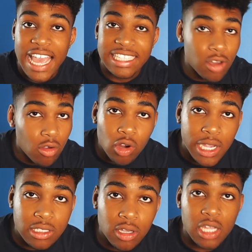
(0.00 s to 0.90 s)
It's not
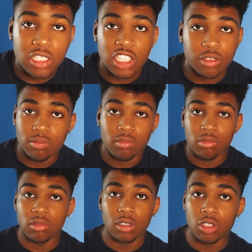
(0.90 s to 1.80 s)
rocket science, just
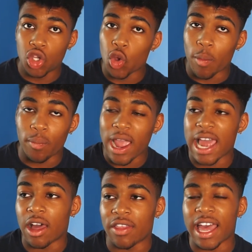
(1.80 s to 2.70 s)
do a
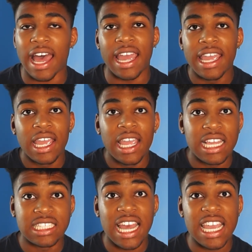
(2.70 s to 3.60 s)
prayer like that.
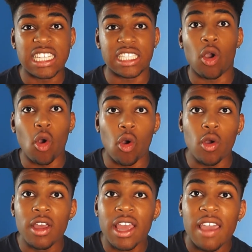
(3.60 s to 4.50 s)
It's that easy.
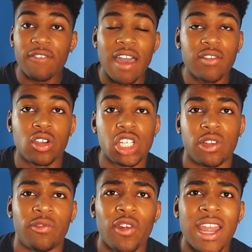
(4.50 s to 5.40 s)
Or if you have a
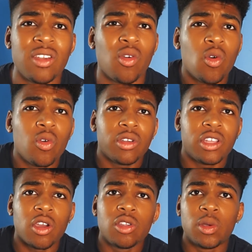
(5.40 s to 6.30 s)
Christian friend or
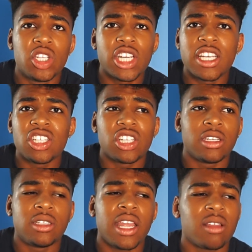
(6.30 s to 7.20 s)
go to a church,
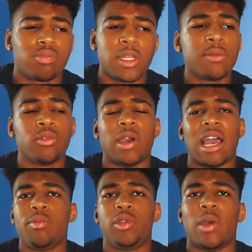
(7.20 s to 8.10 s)
people will
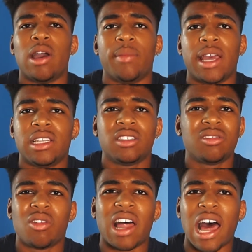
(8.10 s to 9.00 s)
help you out, man.
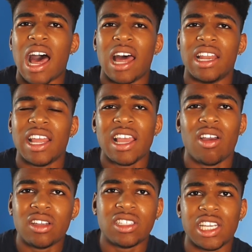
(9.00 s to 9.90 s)
It's not that hard.
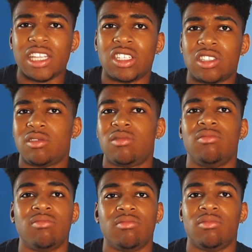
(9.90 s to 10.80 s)
Honestly, just
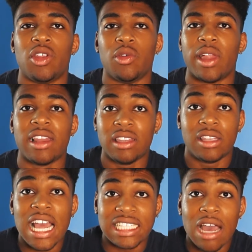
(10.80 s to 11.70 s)
do that.
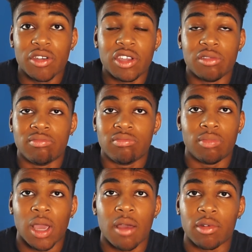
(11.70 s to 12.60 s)
That's how you
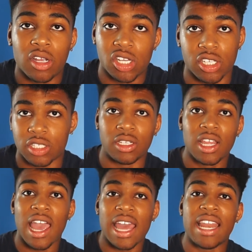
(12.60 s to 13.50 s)
become Christian.
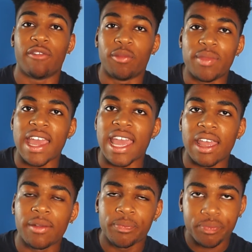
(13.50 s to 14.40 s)
And then from there,